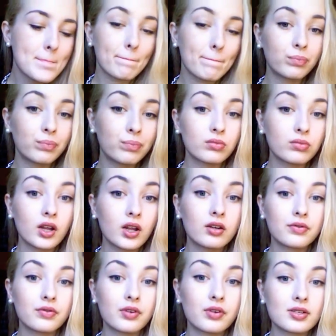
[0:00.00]
Mm, it
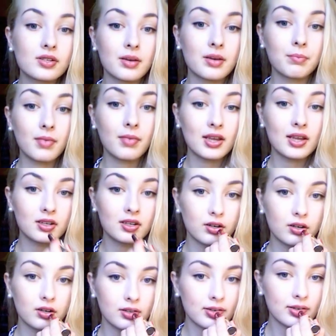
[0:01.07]
feels amazing
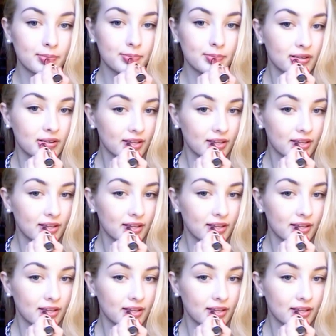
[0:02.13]
on the lips.